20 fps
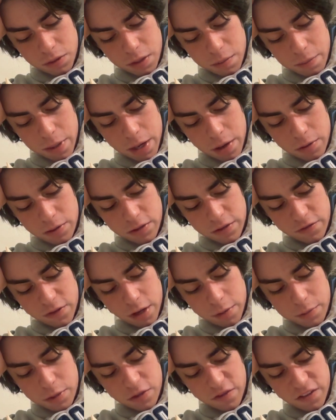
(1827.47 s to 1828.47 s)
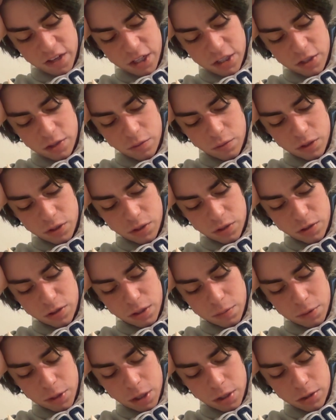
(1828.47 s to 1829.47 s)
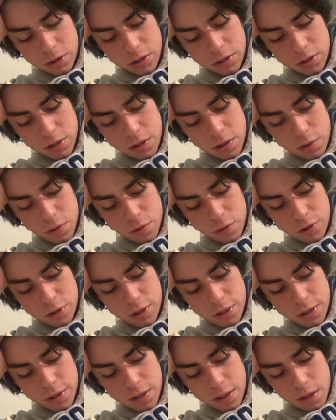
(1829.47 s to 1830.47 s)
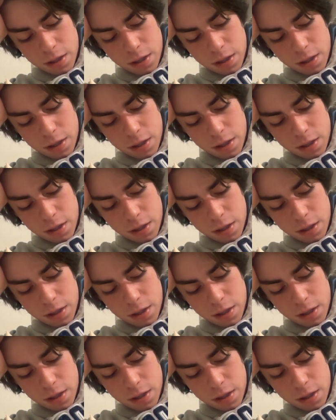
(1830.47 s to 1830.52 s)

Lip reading: the powers of observation which are subconscious to their origin.